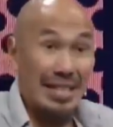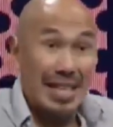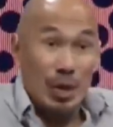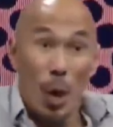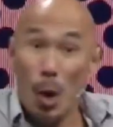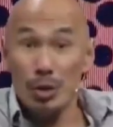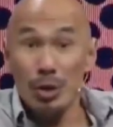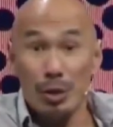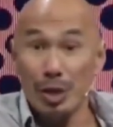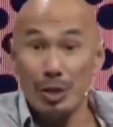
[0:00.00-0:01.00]
Like, that's all
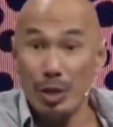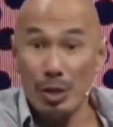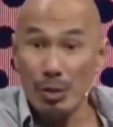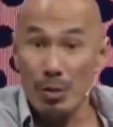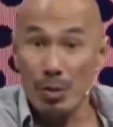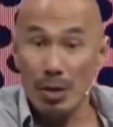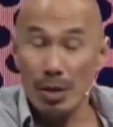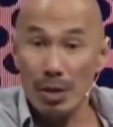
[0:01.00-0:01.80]
you could do.